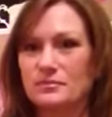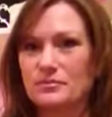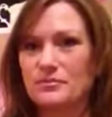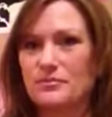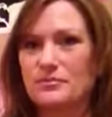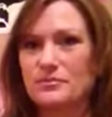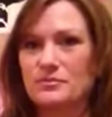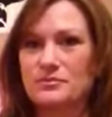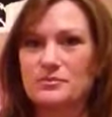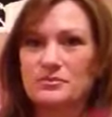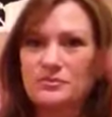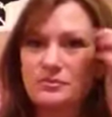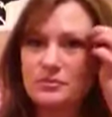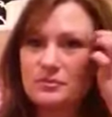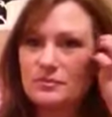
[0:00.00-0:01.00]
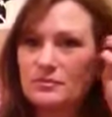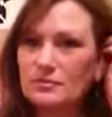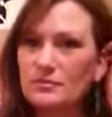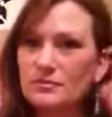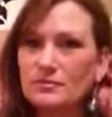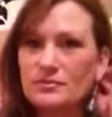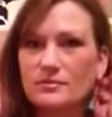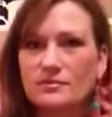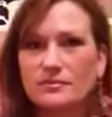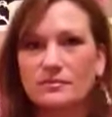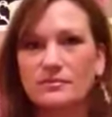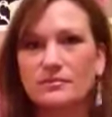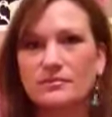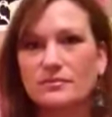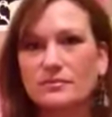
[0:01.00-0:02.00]

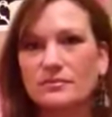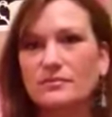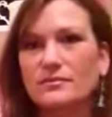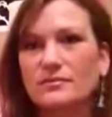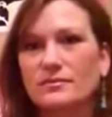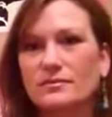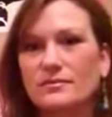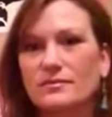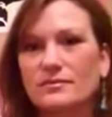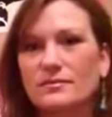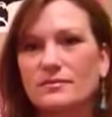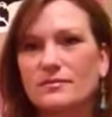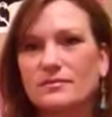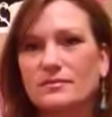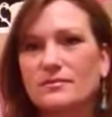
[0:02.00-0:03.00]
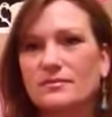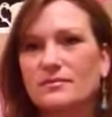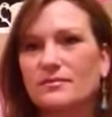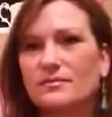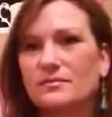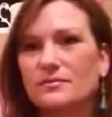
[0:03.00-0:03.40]
[no speech]